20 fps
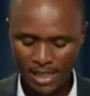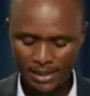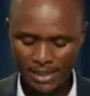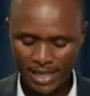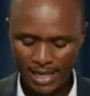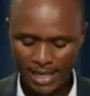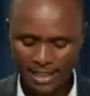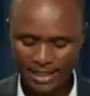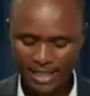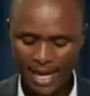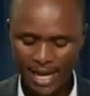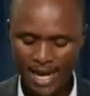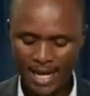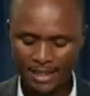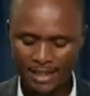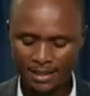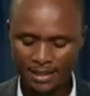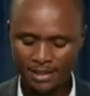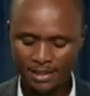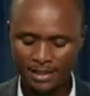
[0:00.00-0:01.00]
data
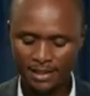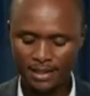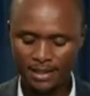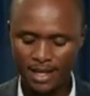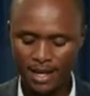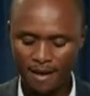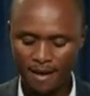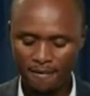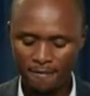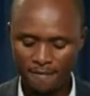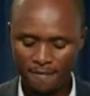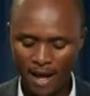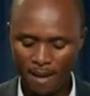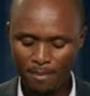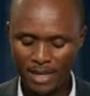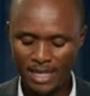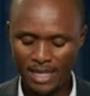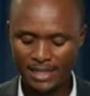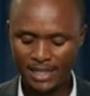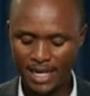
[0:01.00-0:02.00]
access,
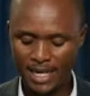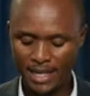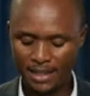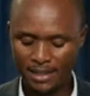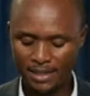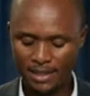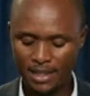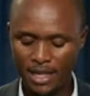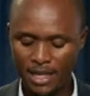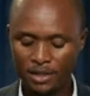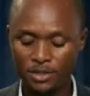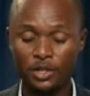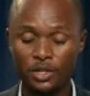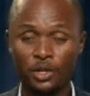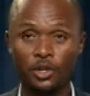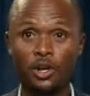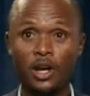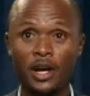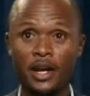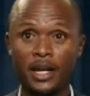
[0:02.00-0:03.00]
farmer tax,
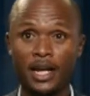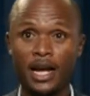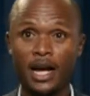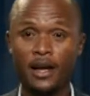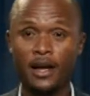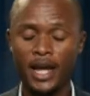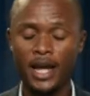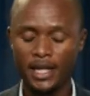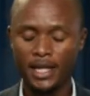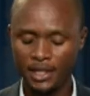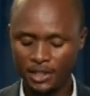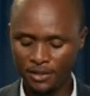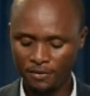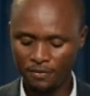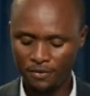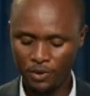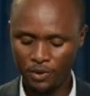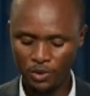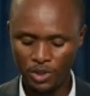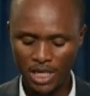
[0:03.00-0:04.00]
securing our energy
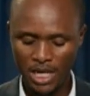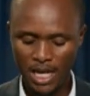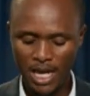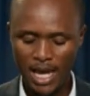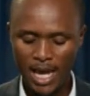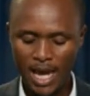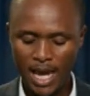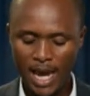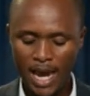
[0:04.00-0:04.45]
future,